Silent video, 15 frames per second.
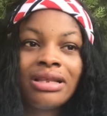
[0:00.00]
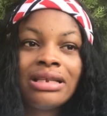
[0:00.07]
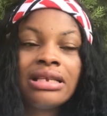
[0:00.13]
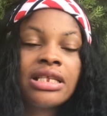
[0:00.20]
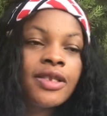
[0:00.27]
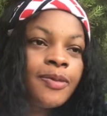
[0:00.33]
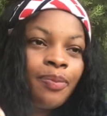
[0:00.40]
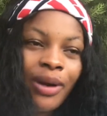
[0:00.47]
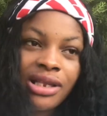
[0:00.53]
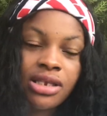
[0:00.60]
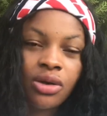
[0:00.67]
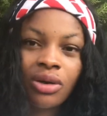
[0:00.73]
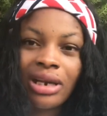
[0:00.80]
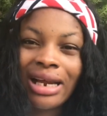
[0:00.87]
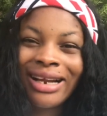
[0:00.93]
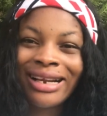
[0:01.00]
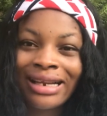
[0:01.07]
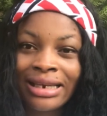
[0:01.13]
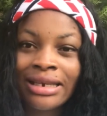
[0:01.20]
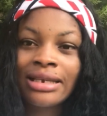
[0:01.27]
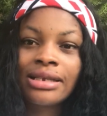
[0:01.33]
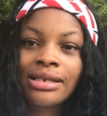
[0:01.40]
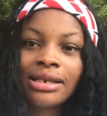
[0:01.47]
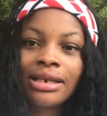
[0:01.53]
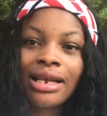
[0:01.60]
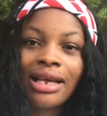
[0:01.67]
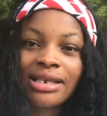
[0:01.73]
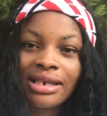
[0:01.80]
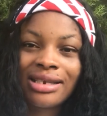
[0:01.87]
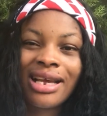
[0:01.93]
this particular cleansing
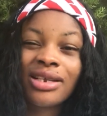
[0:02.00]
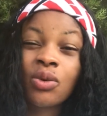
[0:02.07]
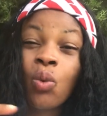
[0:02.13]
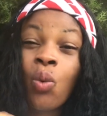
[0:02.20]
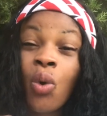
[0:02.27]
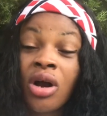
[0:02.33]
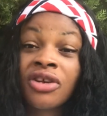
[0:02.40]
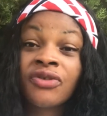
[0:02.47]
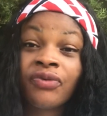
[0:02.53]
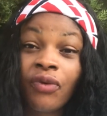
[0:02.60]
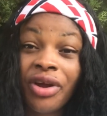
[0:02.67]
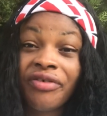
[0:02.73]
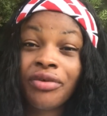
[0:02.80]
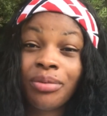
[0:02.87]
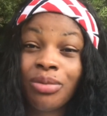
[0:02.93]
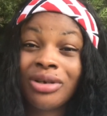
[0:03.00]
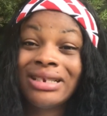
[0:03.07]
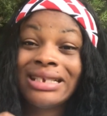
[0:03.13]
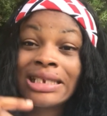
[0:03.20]
exercise works for everybody.